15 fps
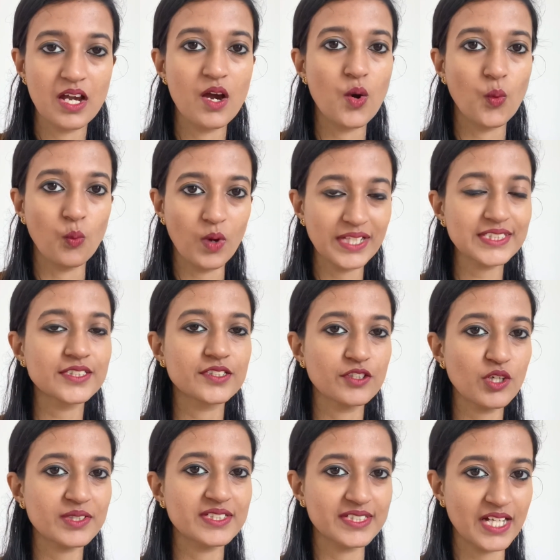Once
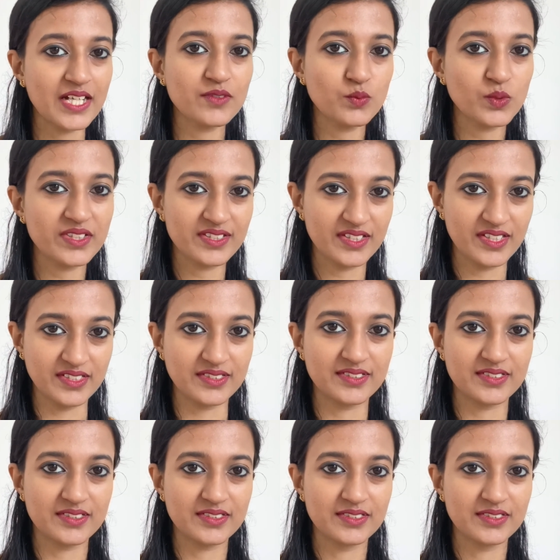you're done with
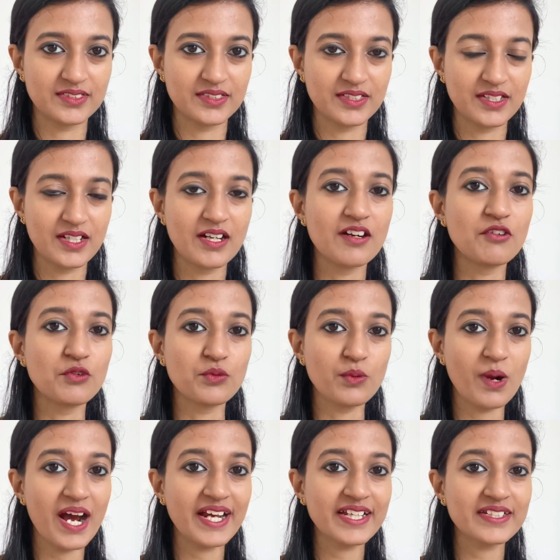this,
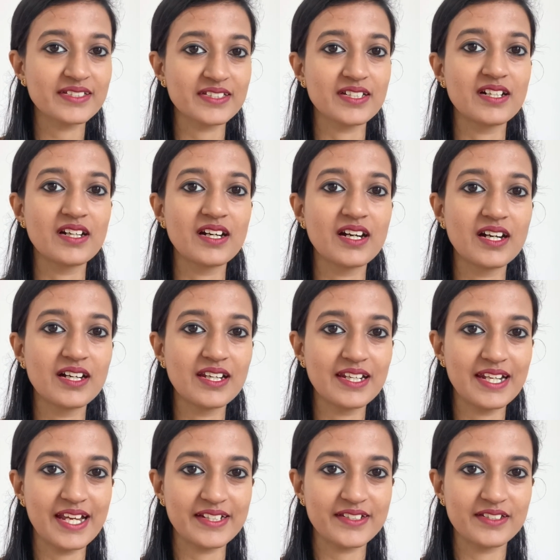write a
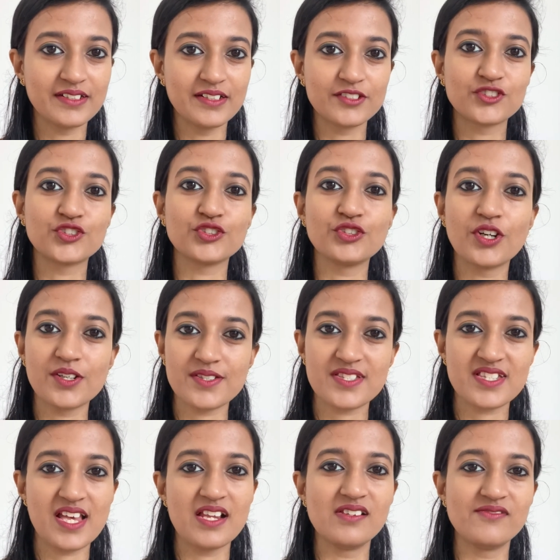letter to
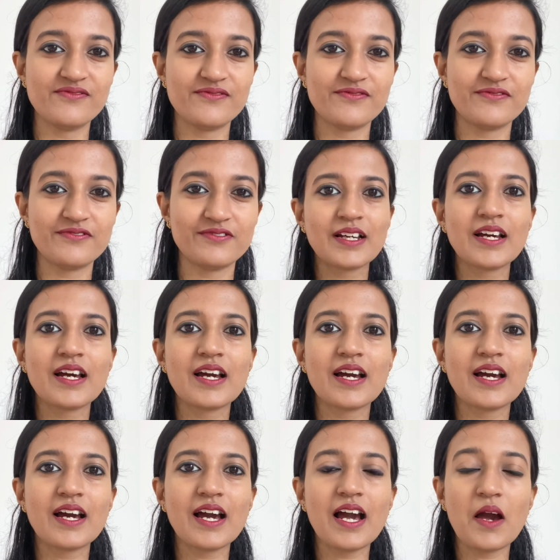yourself.
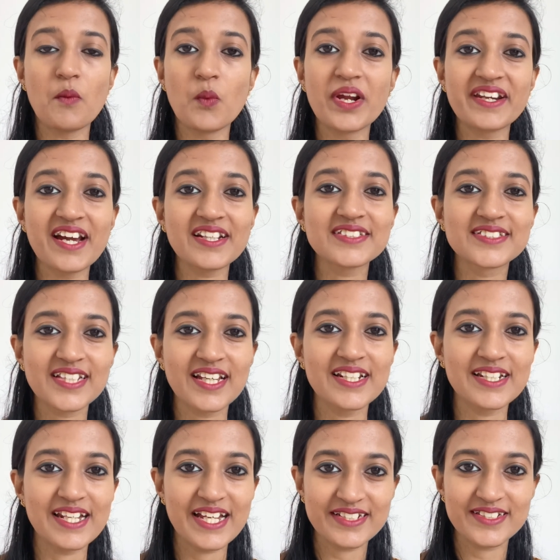And when I say
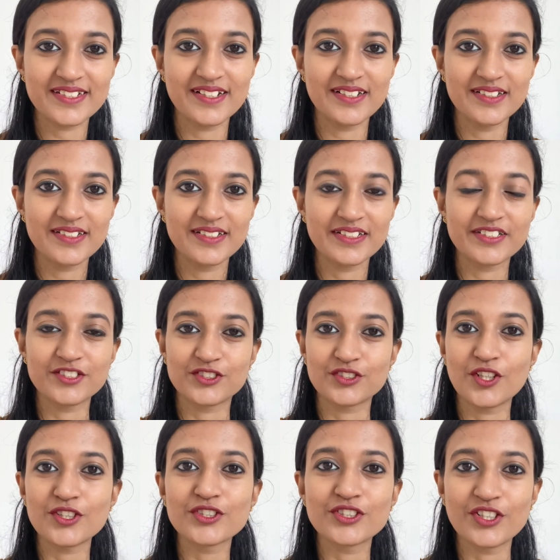letter, it is
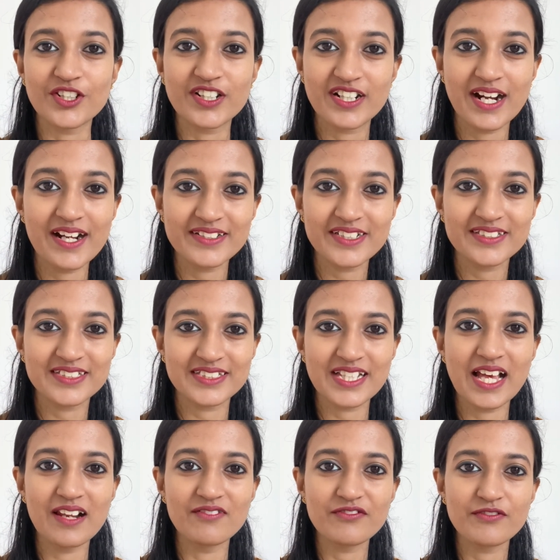not to your current
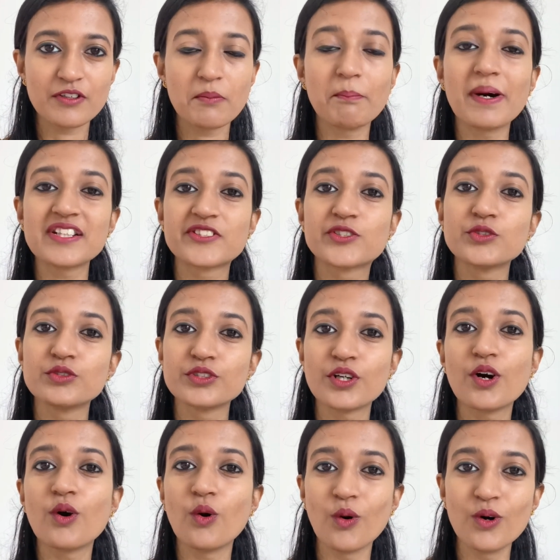self, but to
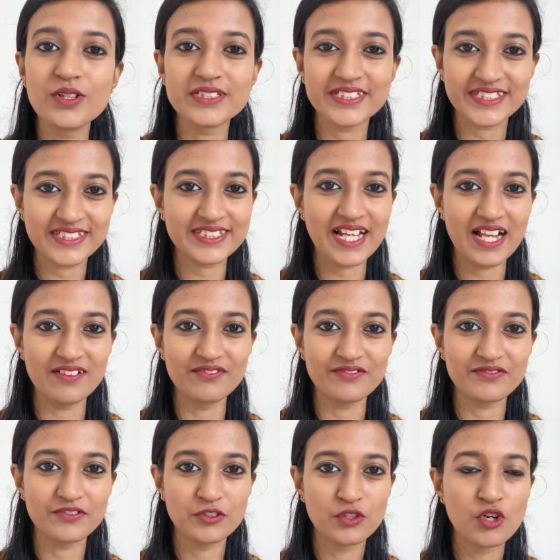your old self,
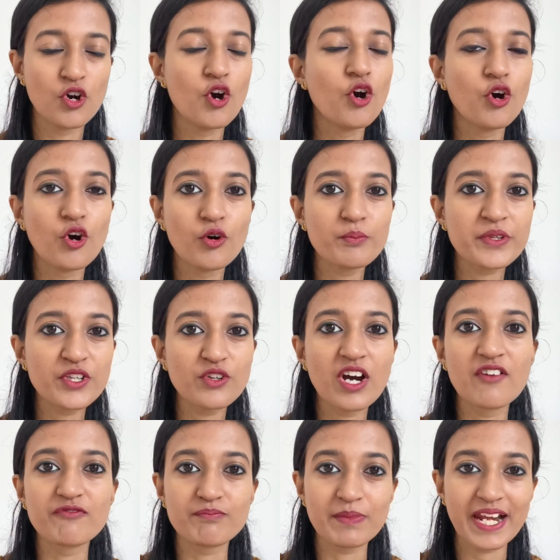whom you
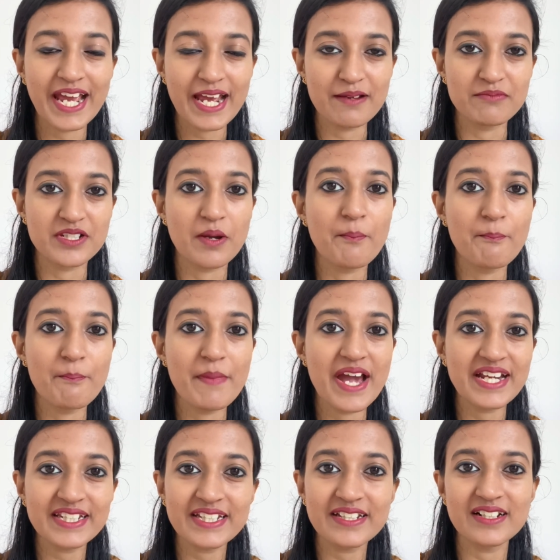have blamed
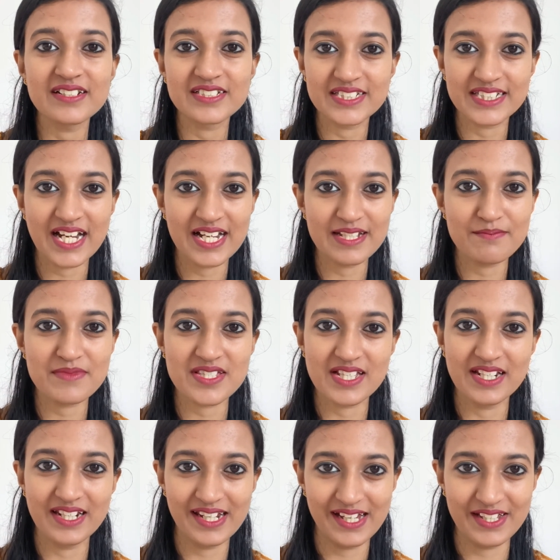many a times
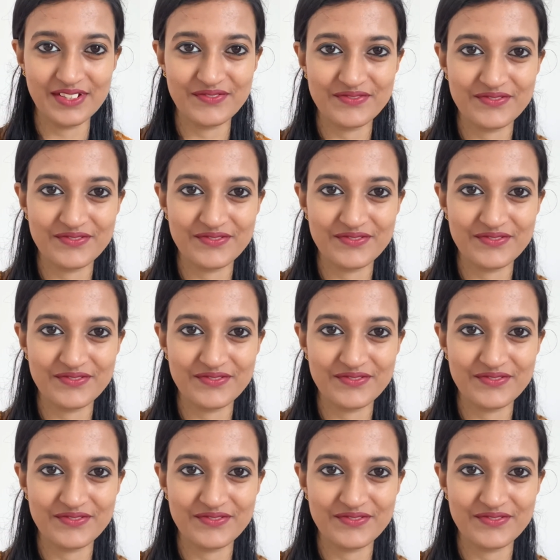in life.